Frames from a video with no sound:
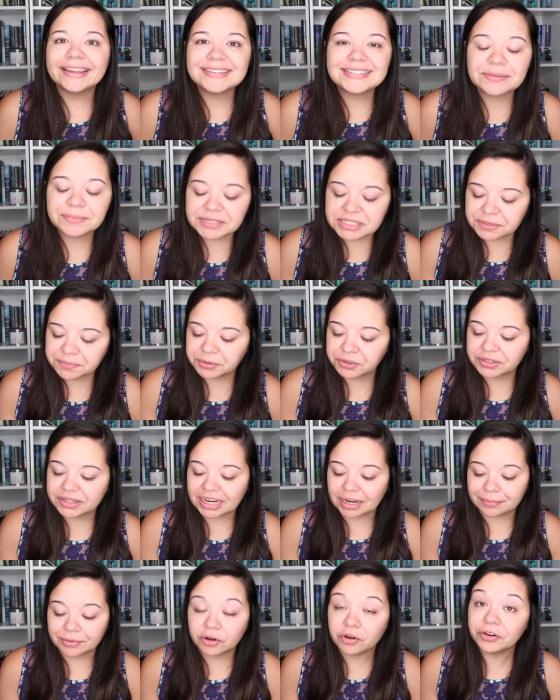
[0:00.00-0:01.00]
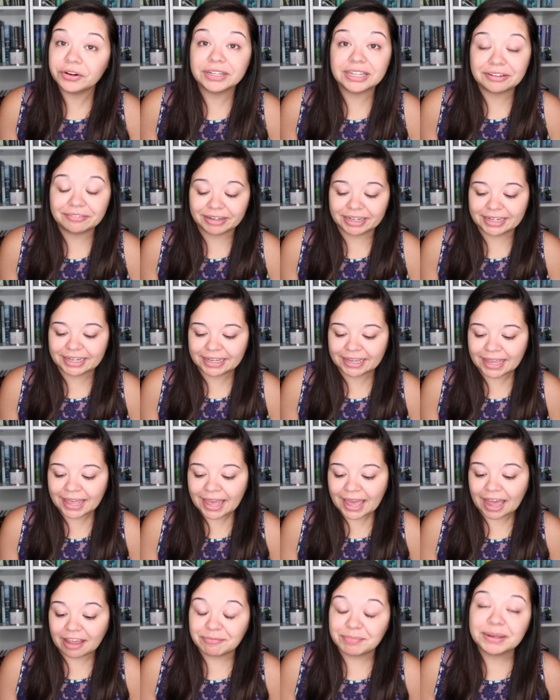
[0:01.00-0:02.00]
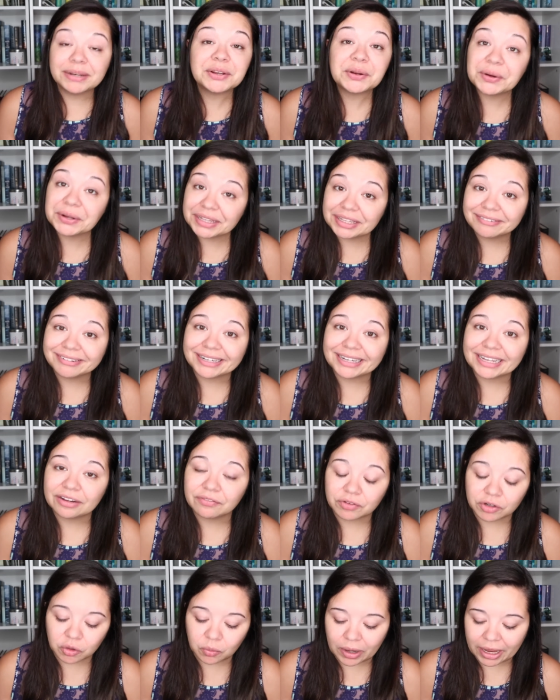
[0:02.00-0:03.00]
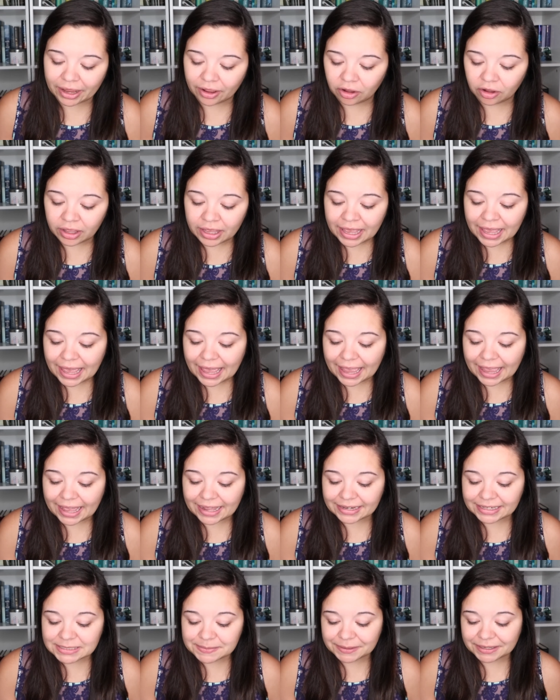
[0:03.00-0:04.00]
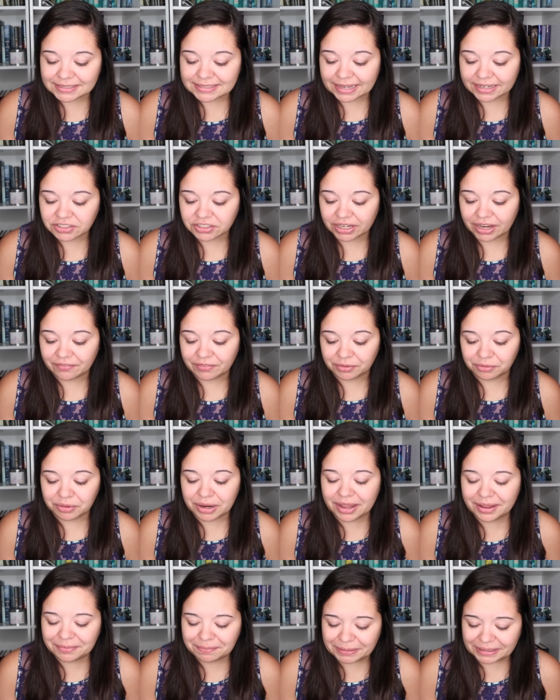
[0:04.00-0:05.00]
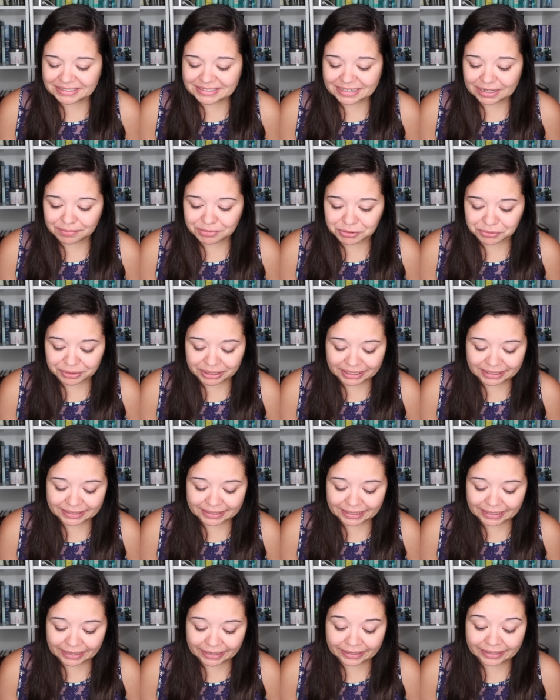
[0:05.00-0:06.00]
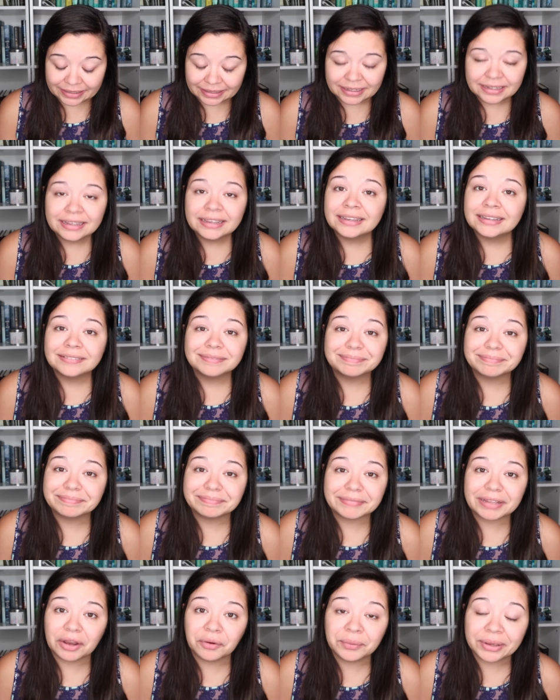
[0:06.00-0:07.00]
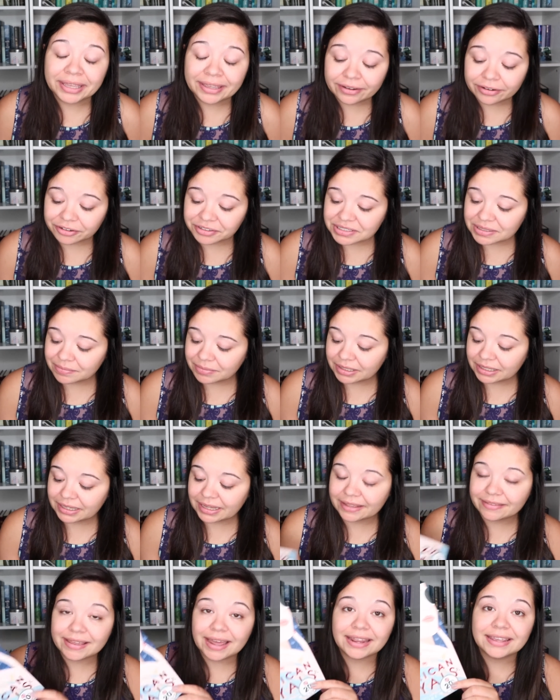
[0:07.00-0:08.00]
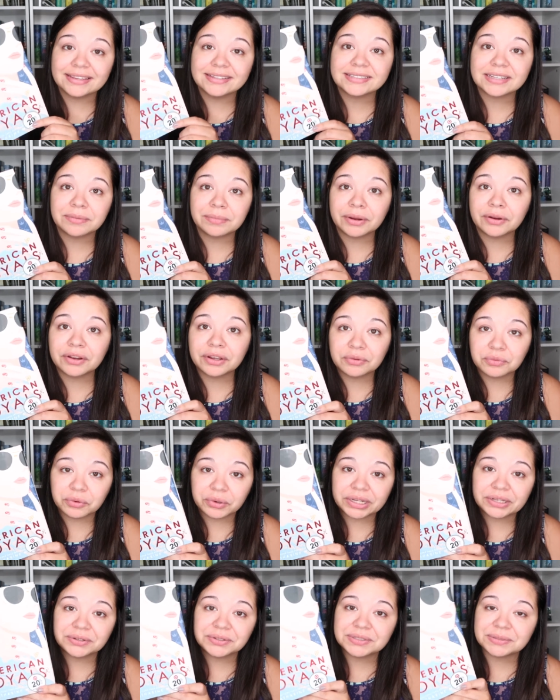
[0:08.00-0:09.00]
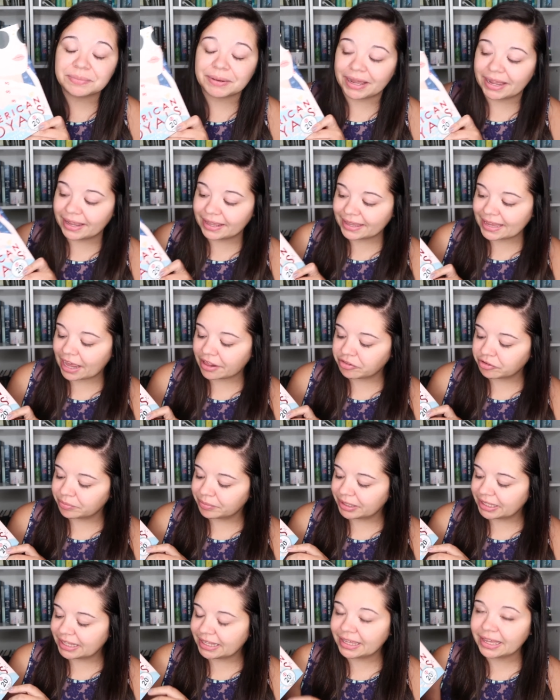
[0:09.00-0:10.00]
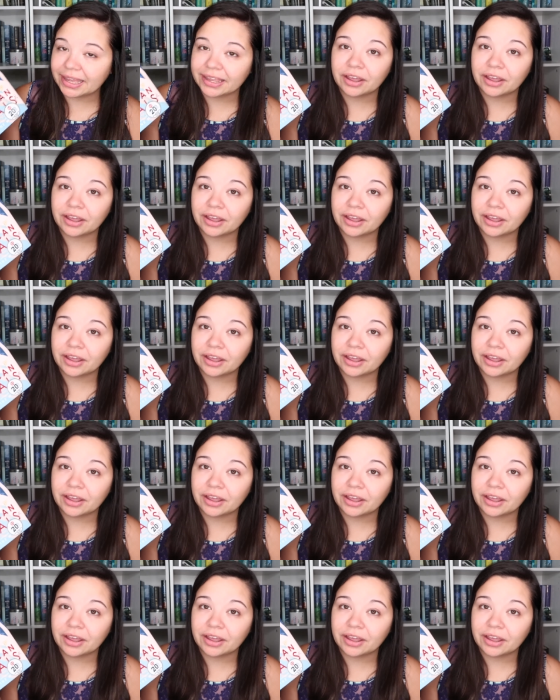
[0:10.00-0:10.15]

Next up is the book that I'm currently reading. I've been currently reading it for a while, and it's because I actually haven't picked it up to read in a week or something, and that is American Royals by Catherine McGee.